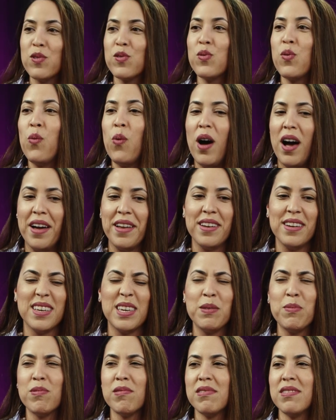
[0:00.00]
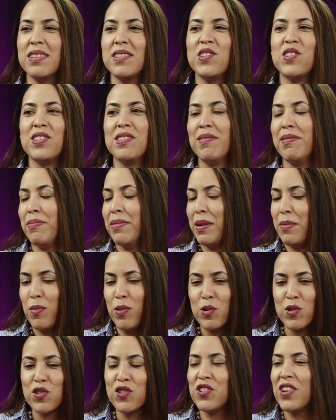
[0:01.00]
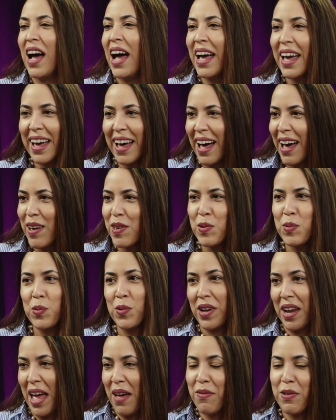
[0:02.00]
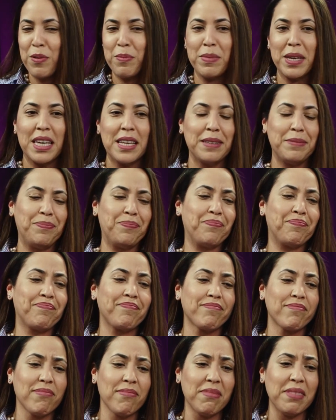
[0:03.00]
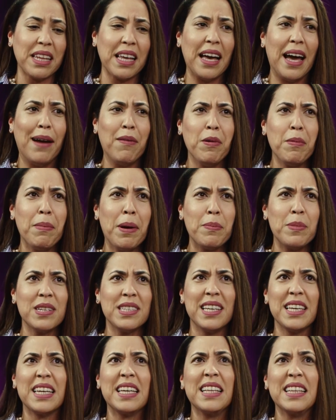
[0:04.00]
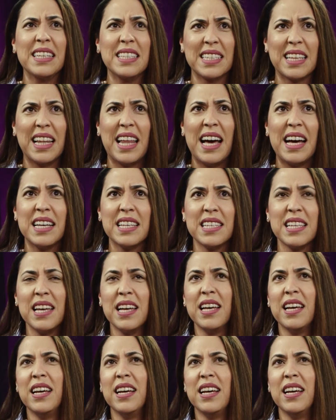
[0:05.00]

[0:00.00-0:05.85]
was Juan. He was the most shy guy you would ever meet. I remember taking this class